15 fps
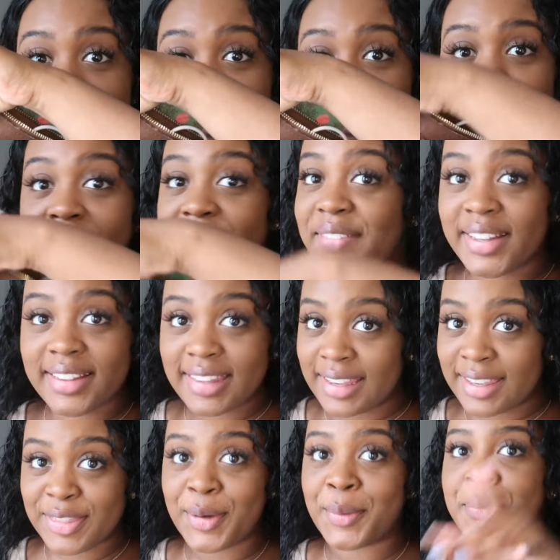they don't have
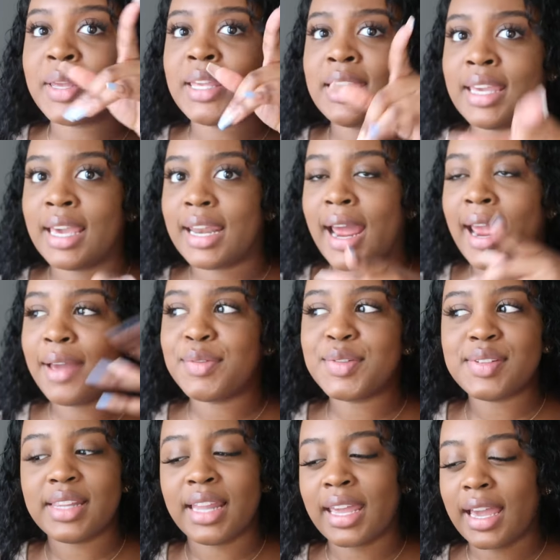anything in them yet i
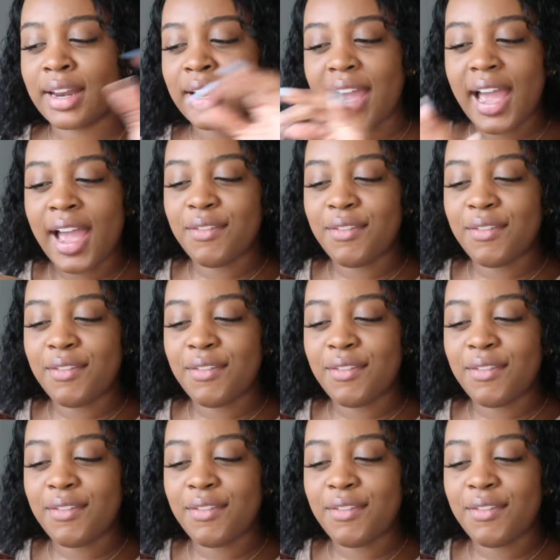haven't like I,